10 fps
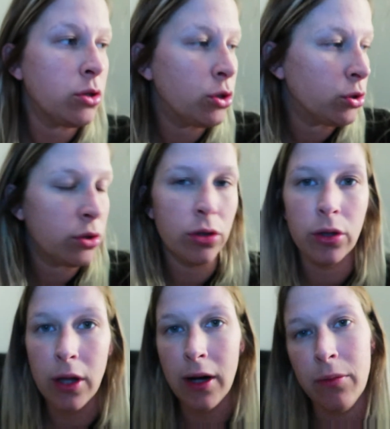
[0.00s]

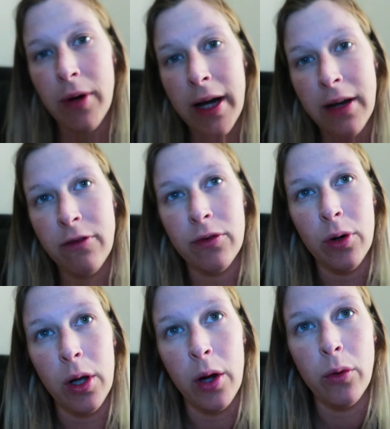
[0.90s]
journal that I'm writing
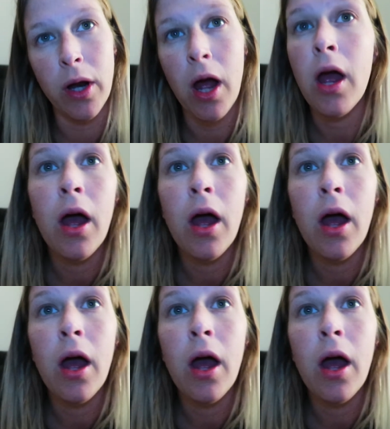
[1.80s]
for Leon.